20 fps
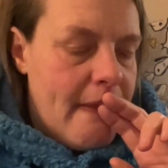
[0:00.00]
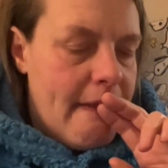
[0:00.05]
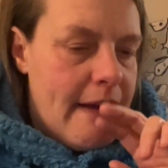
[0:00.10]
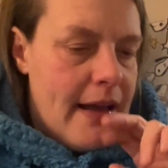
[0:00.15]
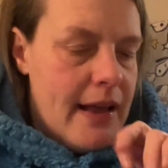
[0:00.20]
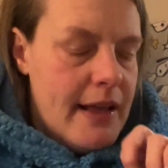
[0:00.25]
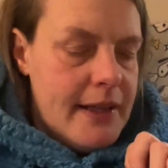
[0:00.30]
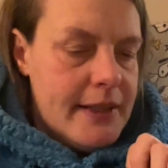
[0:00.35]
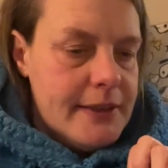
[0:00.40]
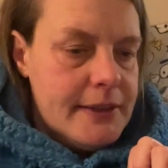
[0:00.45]

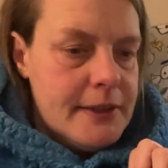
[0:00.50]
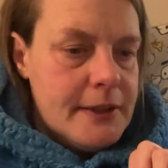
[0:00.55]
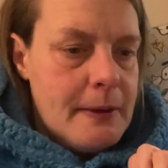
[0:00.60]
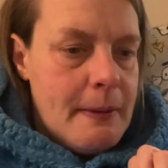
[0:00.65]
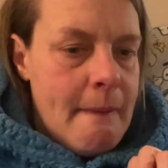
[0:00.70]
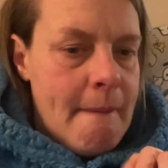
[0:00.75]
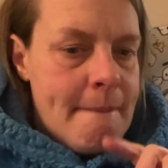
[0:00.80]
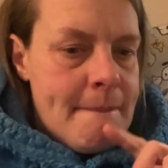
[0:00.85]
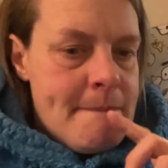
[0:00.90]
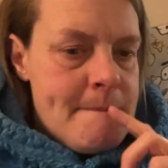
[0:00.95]
and
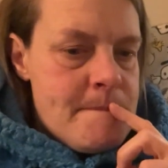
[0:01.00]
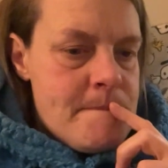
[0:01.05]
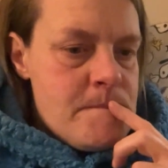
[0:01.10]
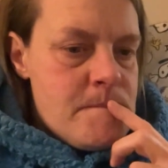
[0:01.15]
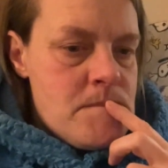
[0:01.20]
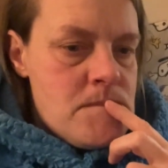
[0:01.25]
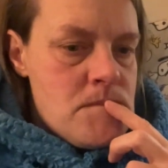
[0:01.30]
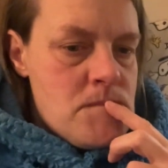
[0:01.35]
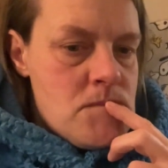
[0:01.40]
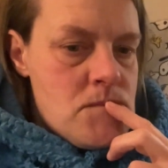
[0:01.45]

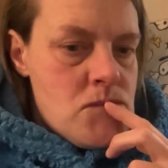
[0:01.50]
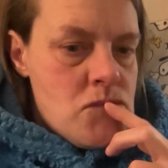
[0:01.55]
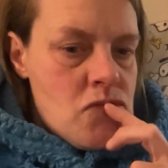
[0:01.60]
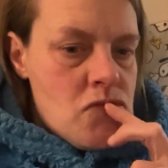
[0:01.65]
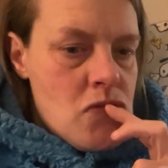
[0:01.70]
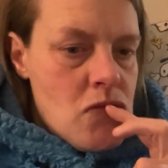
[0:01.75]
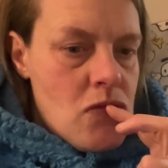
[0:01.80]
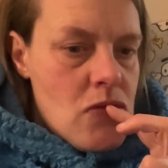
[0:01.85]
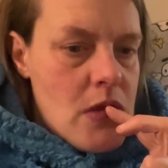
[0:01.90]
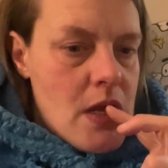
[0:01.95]

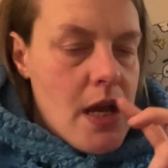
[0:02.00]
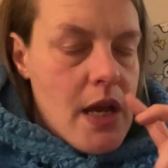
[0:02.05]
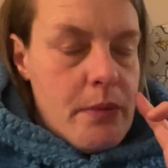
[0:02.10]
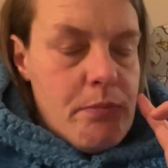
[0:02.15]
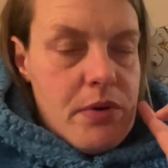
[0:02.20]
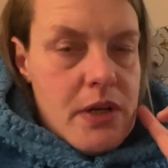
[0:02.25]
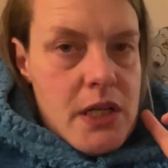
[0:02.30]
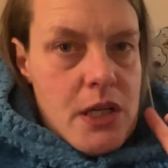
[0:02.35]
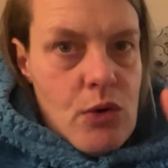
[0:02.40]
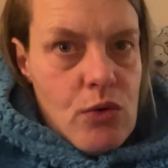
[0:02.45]
I
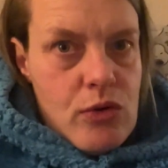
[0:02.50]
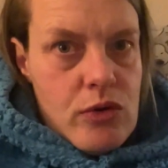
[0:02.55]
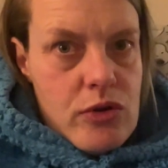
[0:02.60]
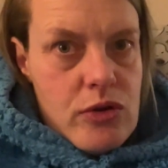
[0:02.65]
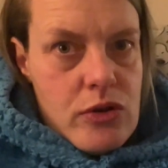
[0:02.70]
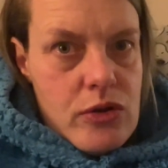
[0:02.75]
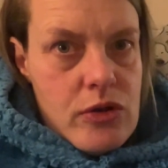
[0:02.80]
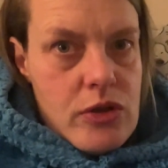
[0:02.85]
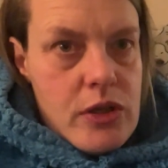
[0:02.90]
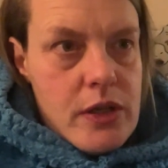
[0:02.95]

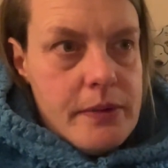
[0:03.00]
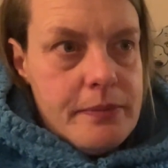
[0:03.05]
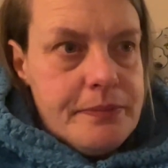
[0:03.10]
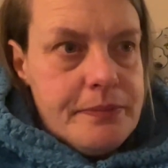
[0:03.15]
pre-ordered